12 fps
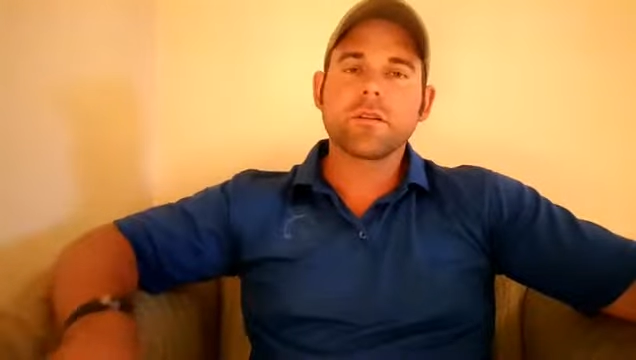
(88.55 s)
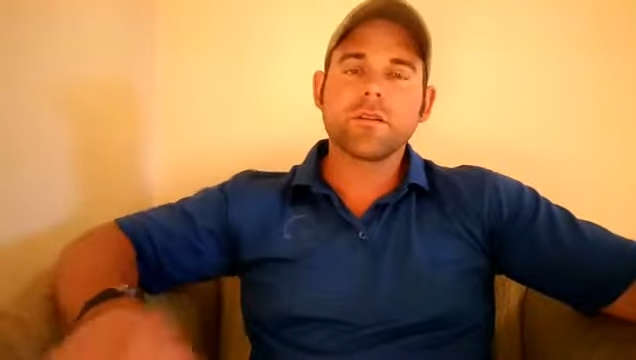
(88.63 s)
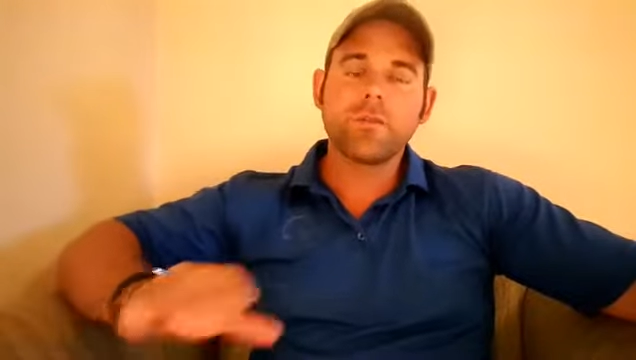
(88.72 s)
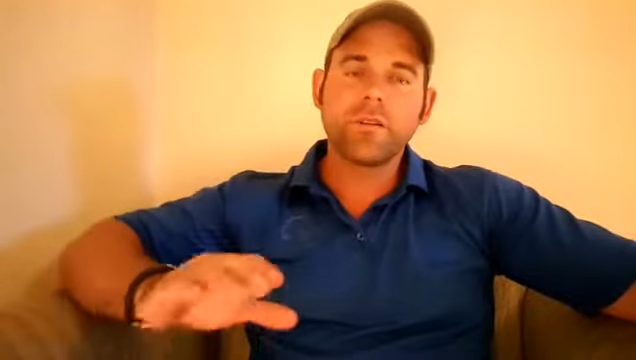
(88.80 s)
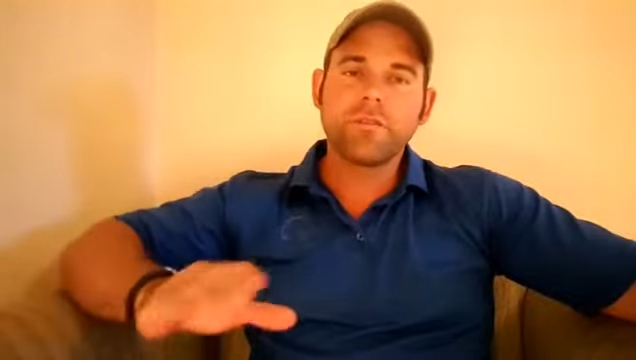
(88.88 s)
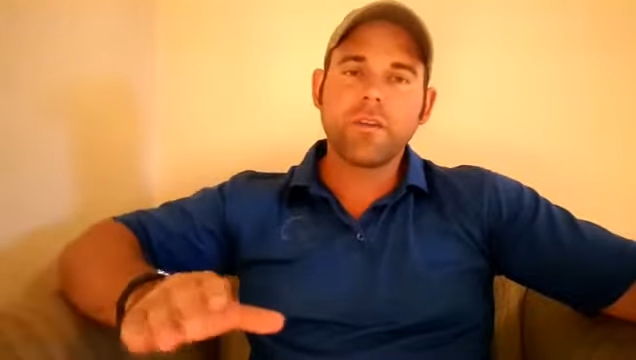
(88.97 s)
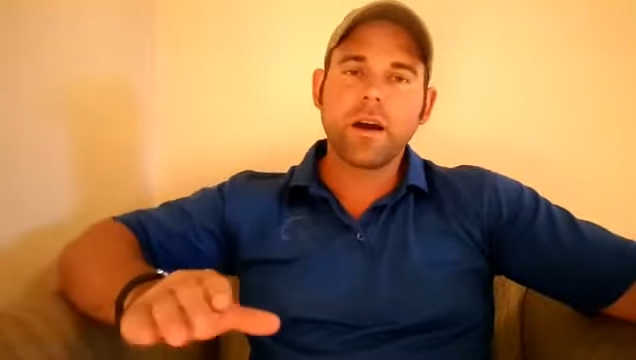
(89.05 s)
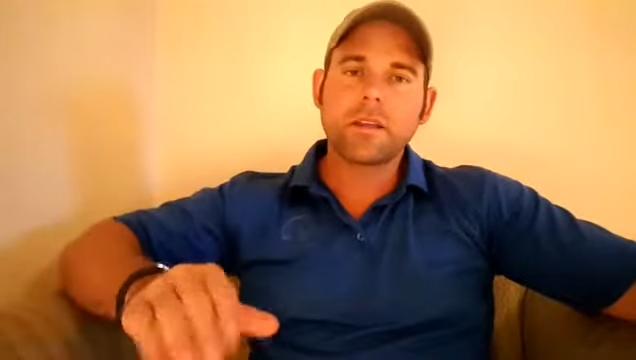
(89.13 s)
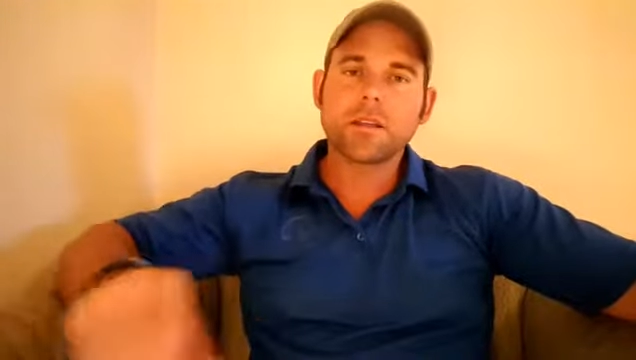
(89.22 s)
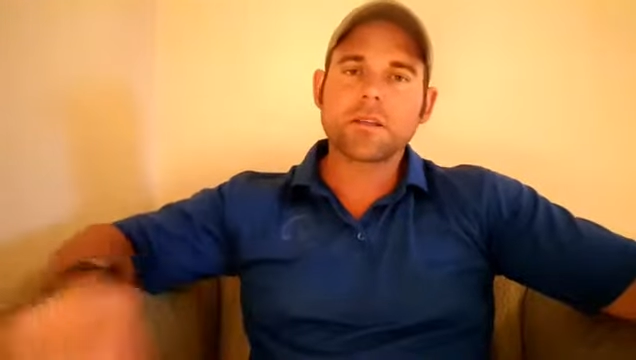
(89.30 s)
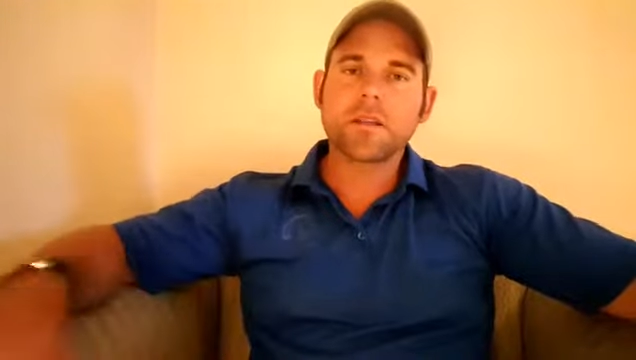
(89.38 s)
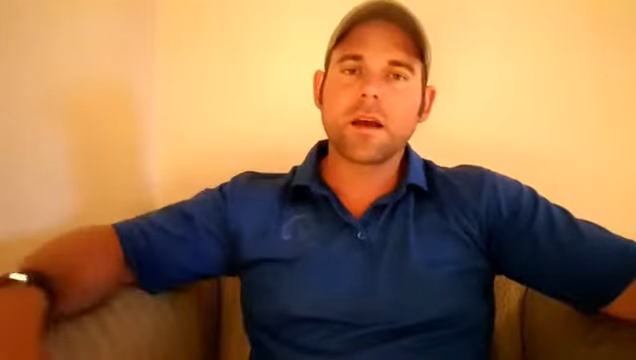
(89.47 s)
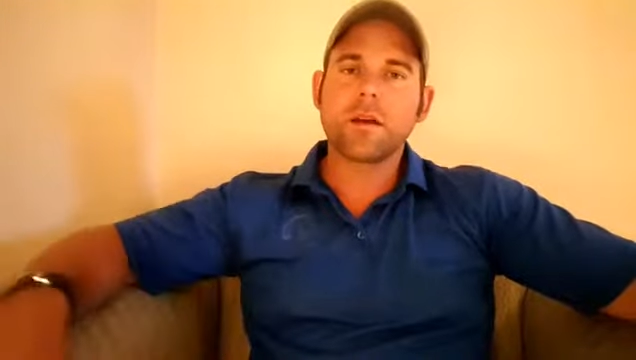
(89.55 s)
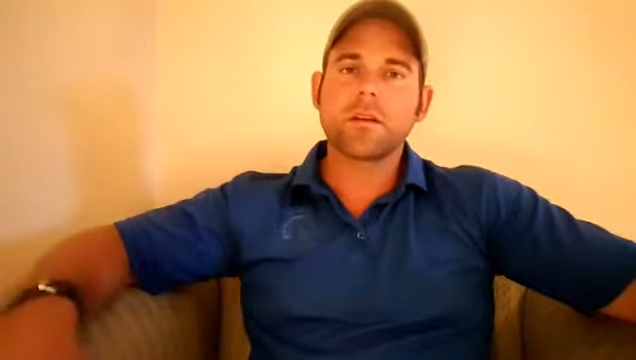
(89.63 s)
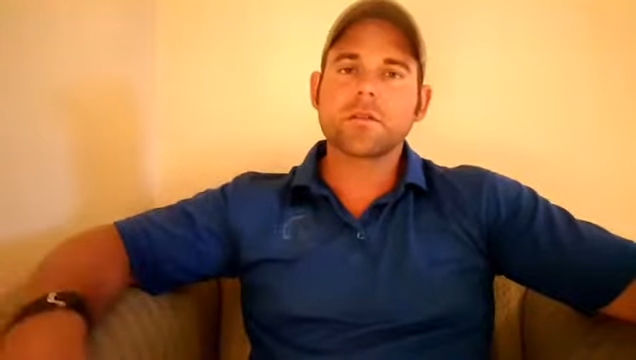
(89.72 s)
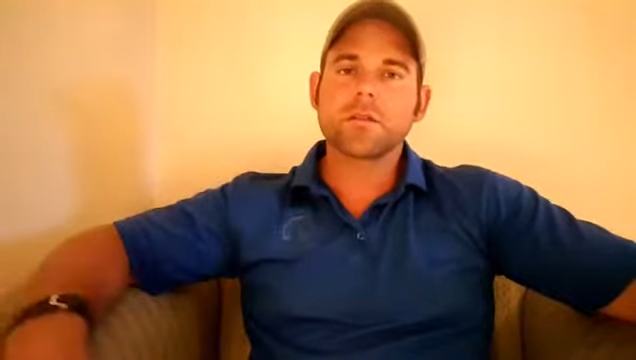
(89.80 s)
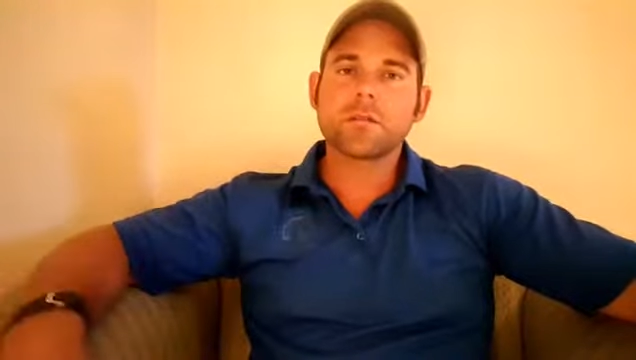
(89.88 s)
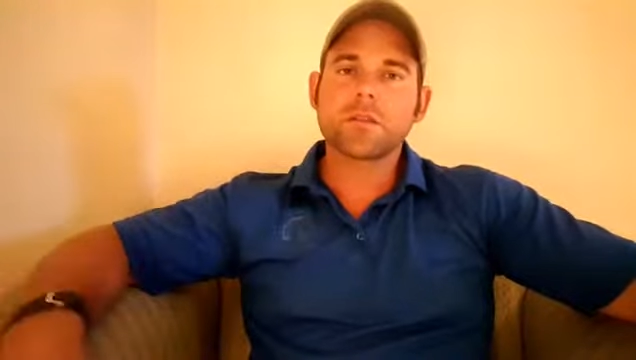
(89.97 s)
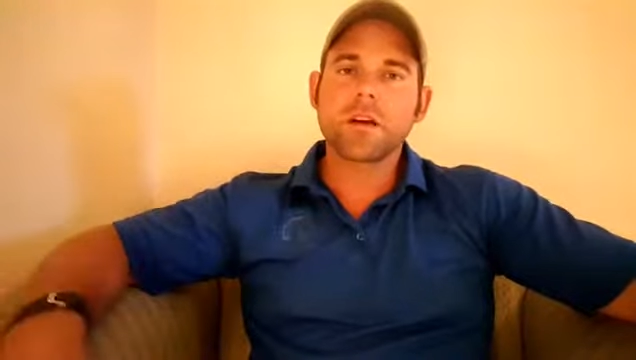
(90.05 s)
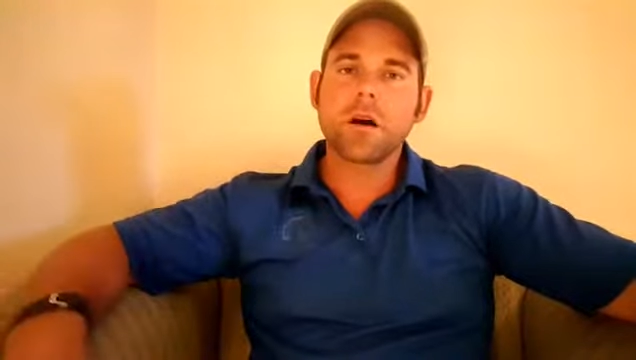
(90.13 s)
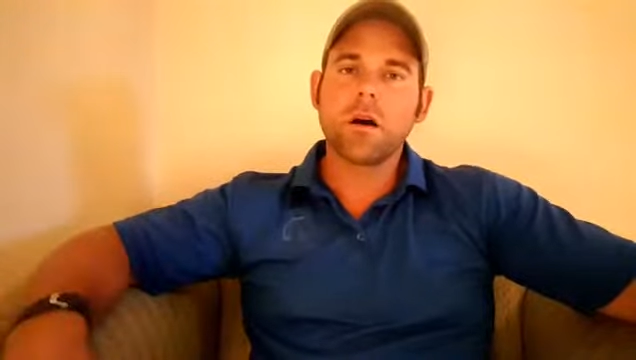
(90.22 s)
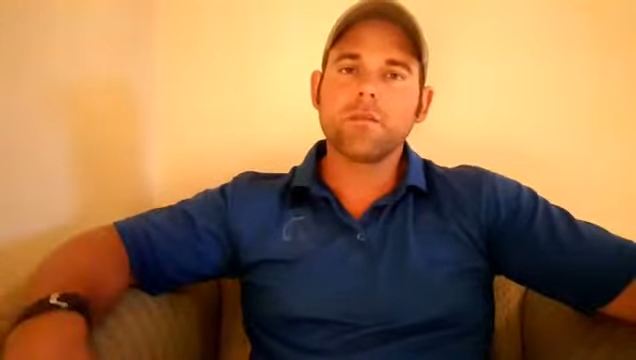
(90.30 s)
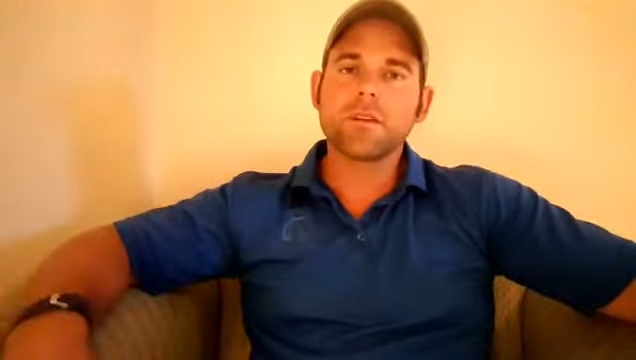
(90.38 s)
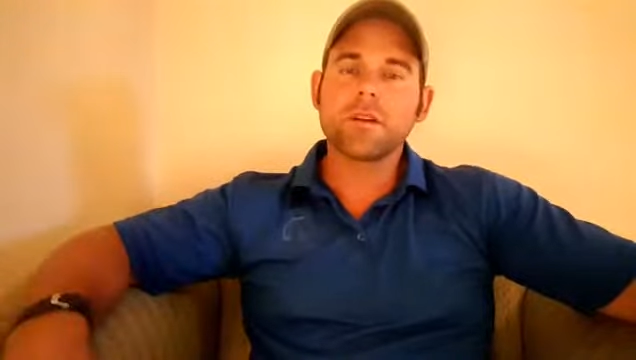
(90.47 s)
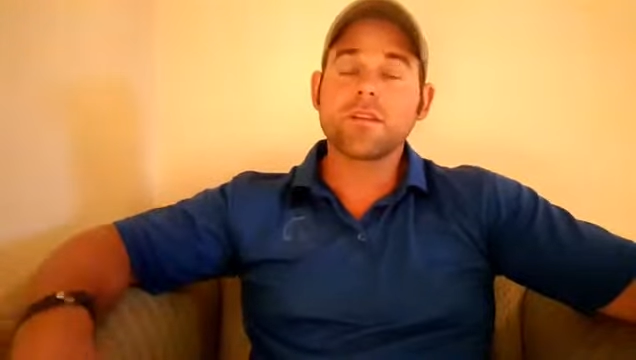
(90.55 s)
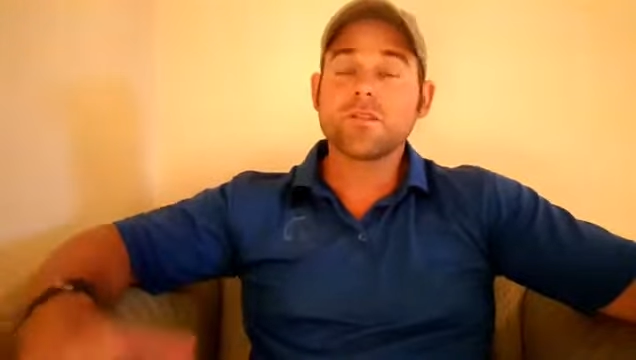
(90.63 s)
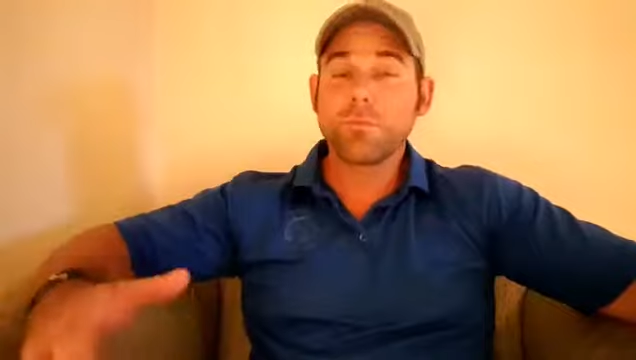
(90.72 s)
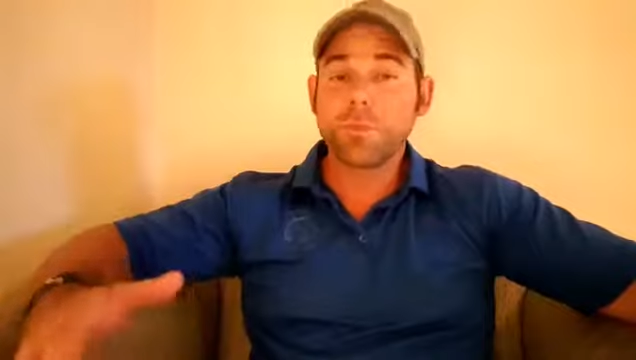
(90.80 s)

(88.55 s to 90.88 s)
If we find that a stallion is losing confidence